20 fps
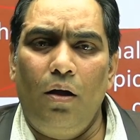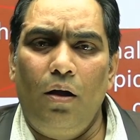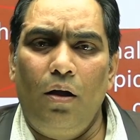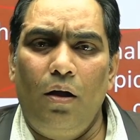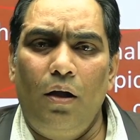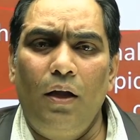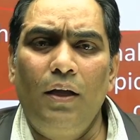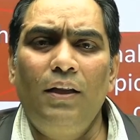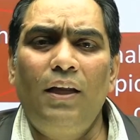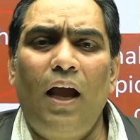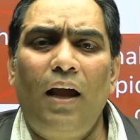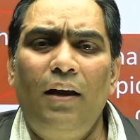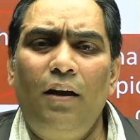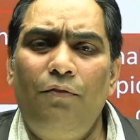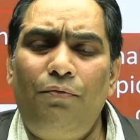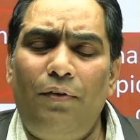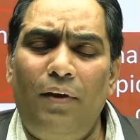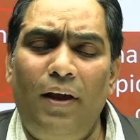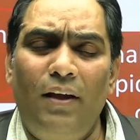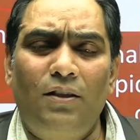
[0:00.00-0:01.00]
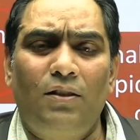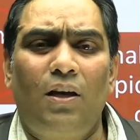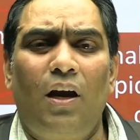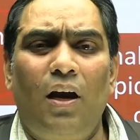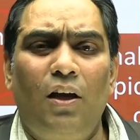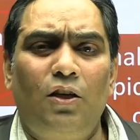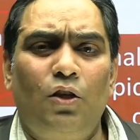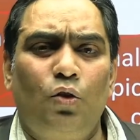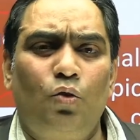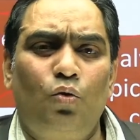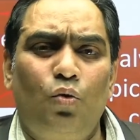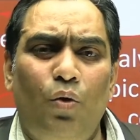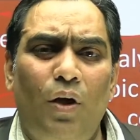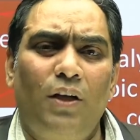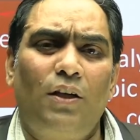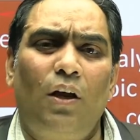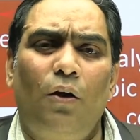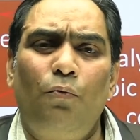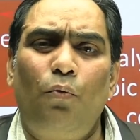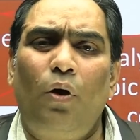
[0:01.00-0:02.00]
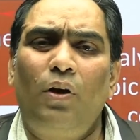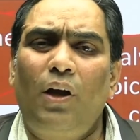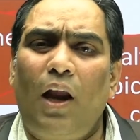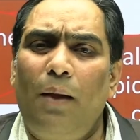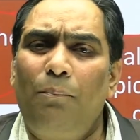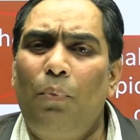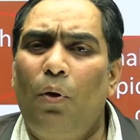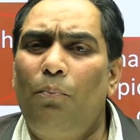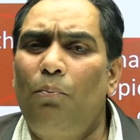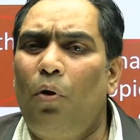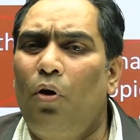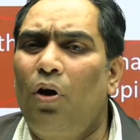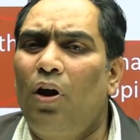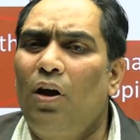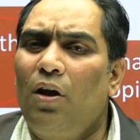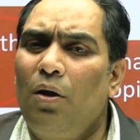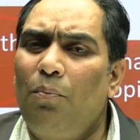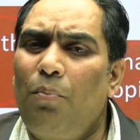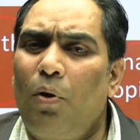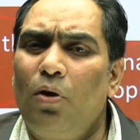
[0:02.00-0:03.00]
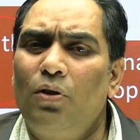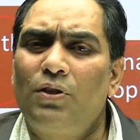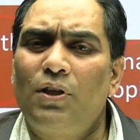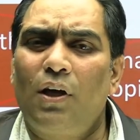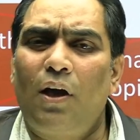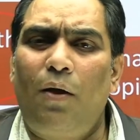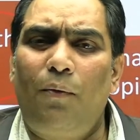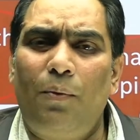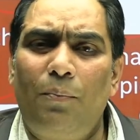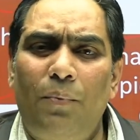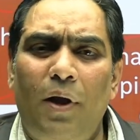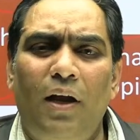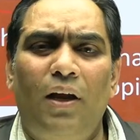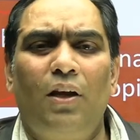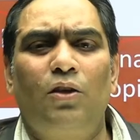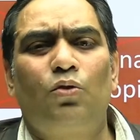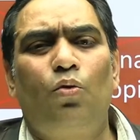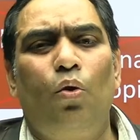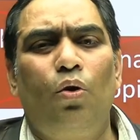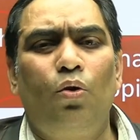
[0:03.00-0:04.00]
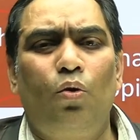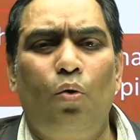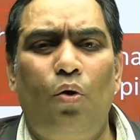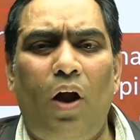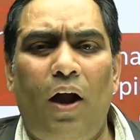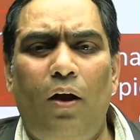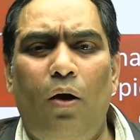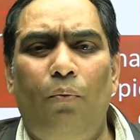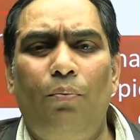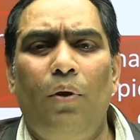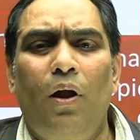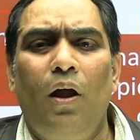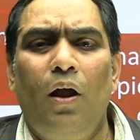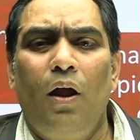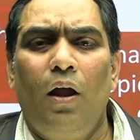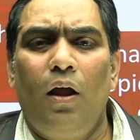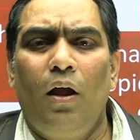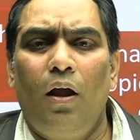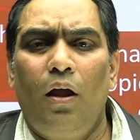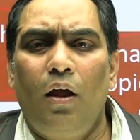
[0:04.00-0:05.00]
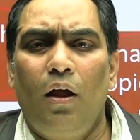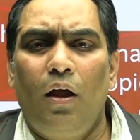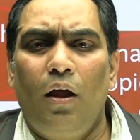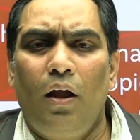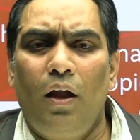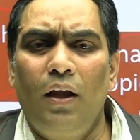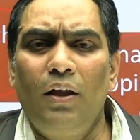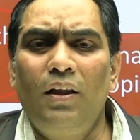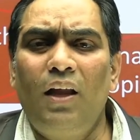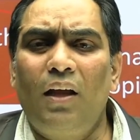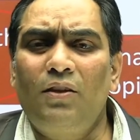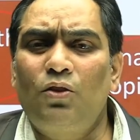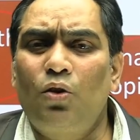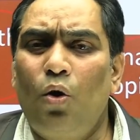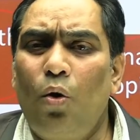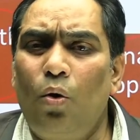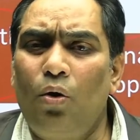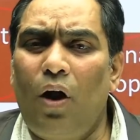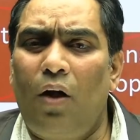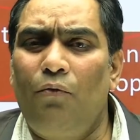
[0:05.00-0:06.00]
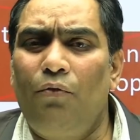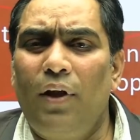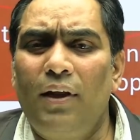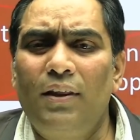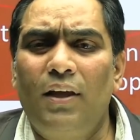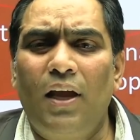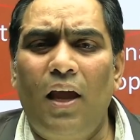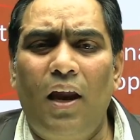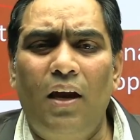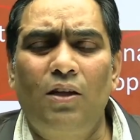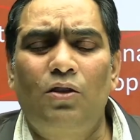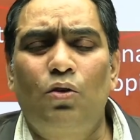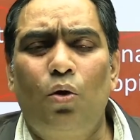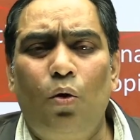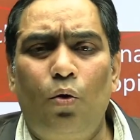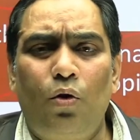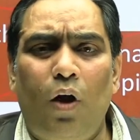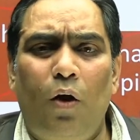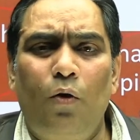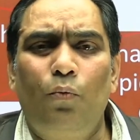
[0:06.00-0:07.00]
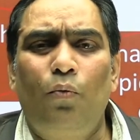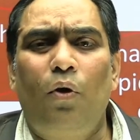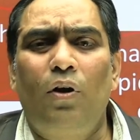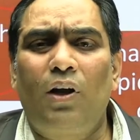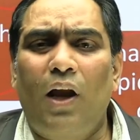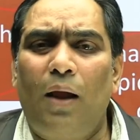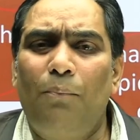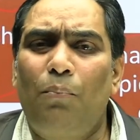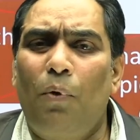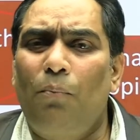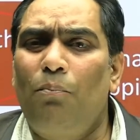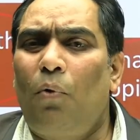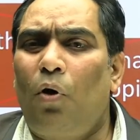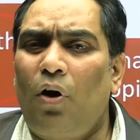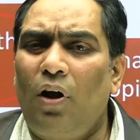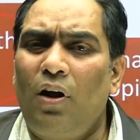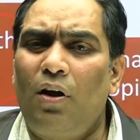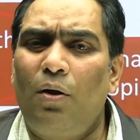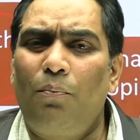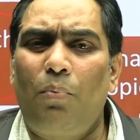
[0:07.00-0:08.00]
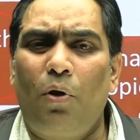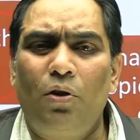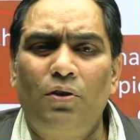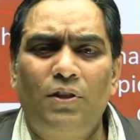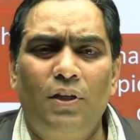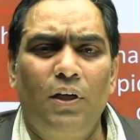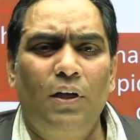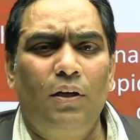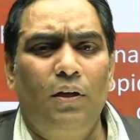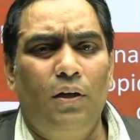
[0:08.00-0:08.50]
In the inflationary situation, what type of monetary policy government is going to adopt? In the slowdown, when there is slowdown, what type of monetary policy